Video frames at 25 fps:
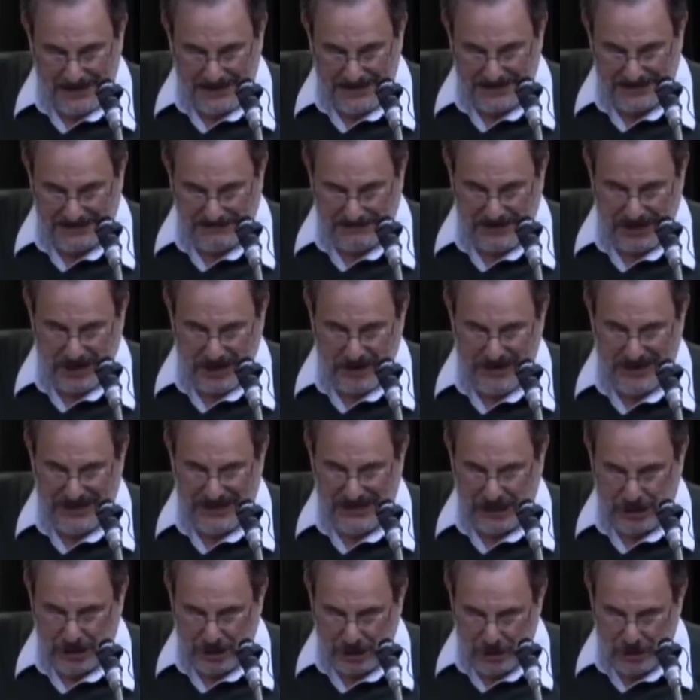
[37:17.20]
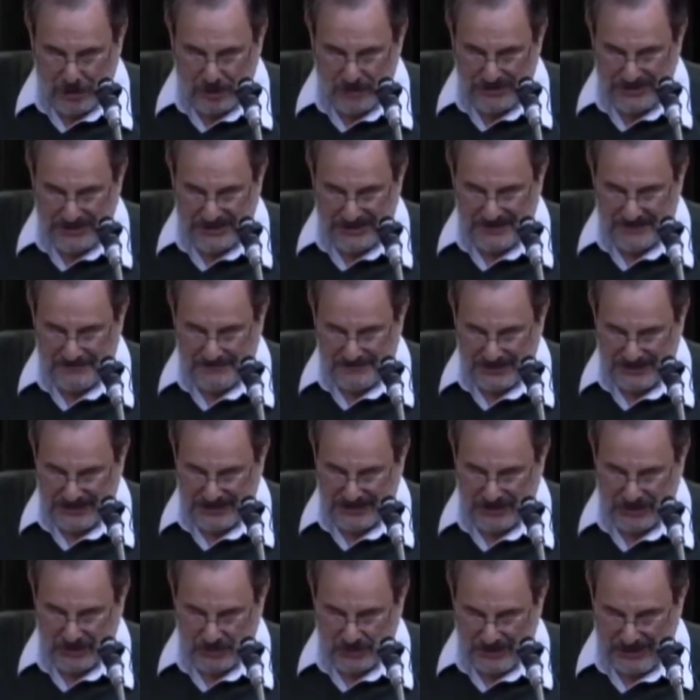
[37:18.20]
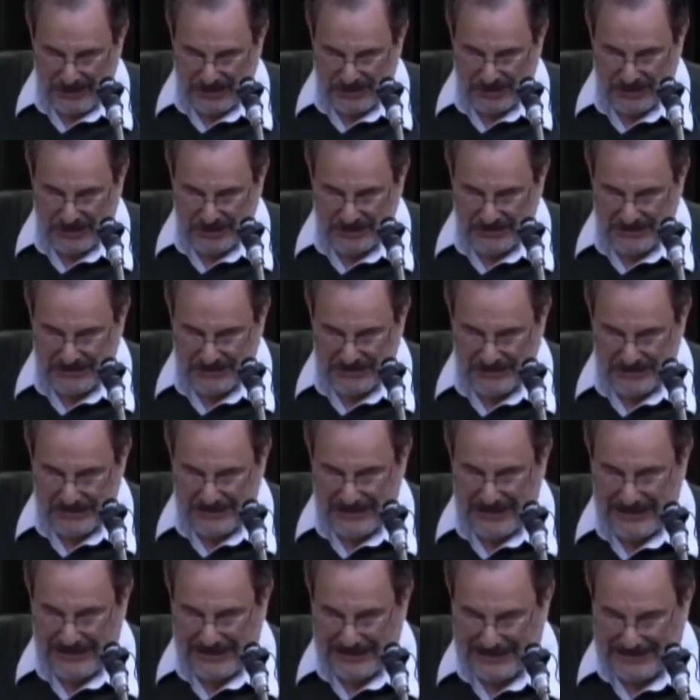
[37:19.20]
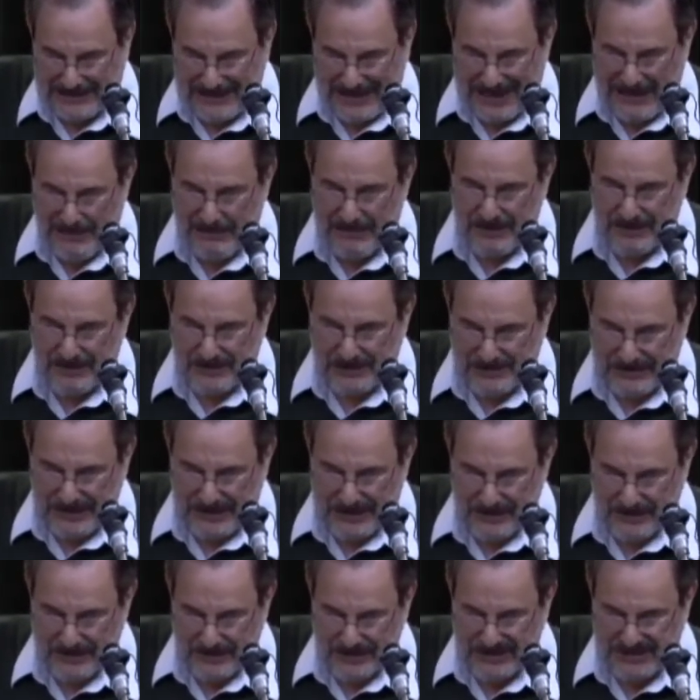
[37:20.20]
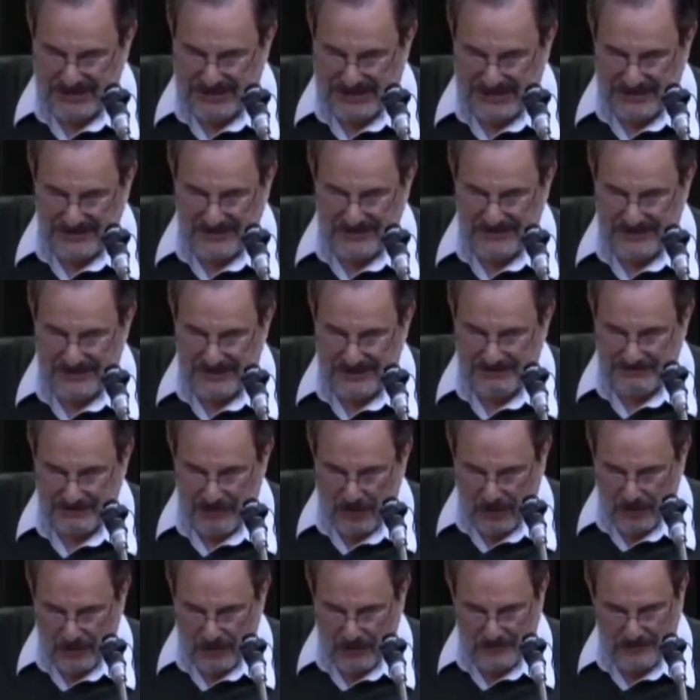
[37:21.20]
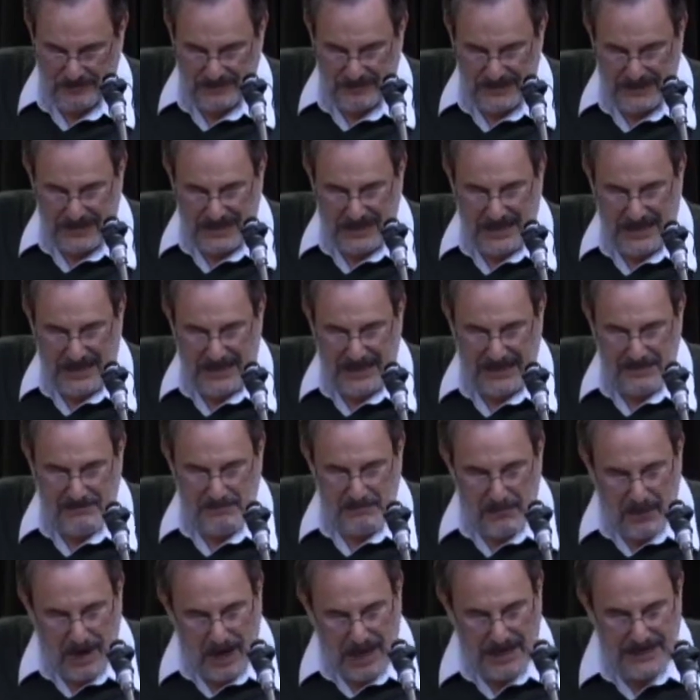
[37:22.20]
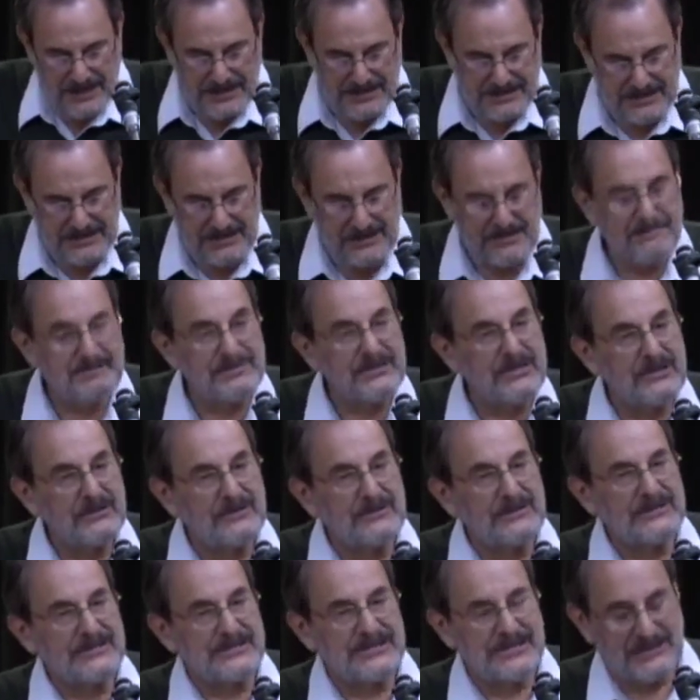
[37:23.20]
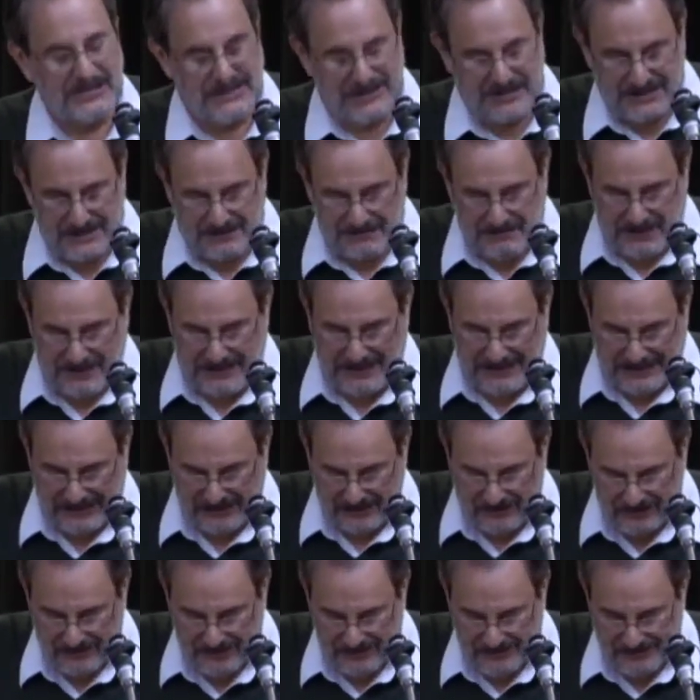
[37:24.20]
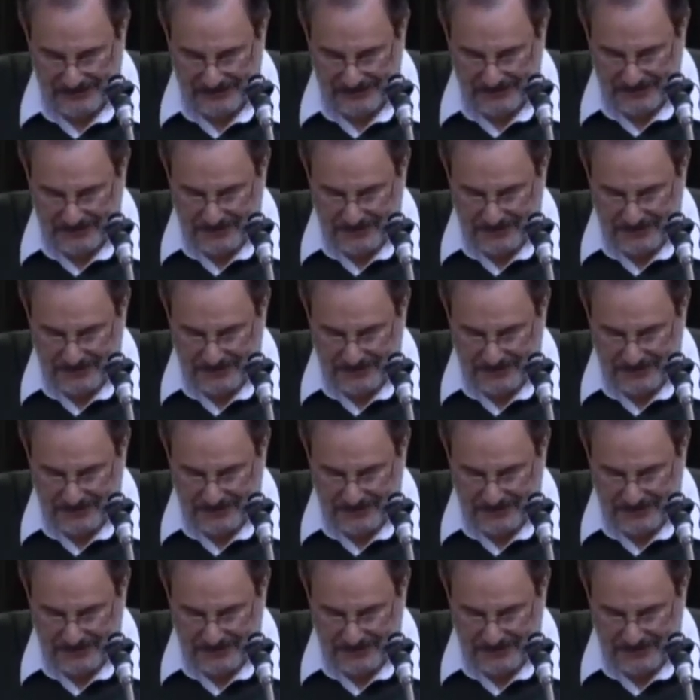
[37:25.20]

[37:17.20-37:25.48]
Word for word: The sparing use of punctuation and capital letters gives the poem a modest appearance on the page.